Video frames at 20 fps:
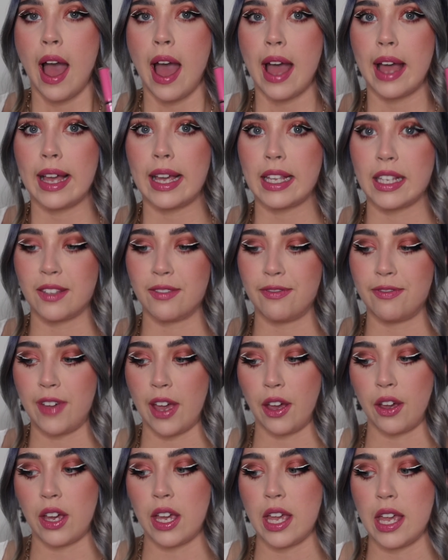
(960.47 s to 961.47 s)
is
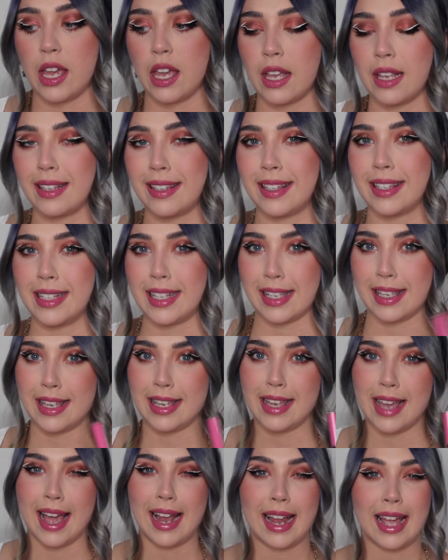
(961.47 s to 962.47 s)
very
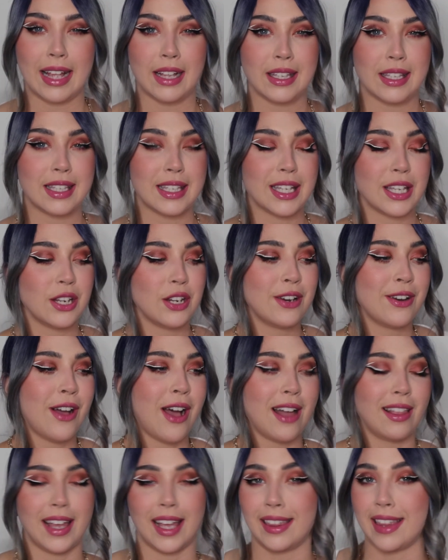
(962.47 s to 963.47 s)
sticky and I did
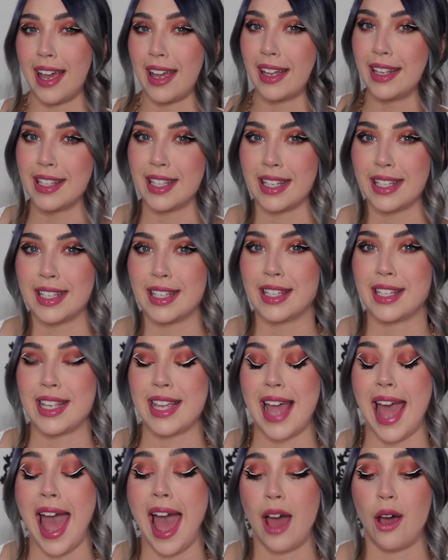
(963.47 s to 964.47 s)
not like that
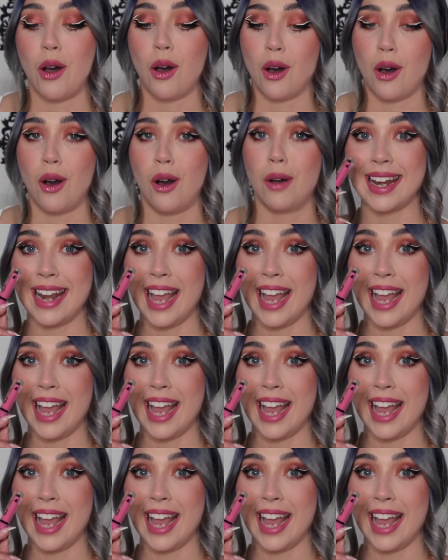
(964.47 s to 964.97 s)
consistency at all.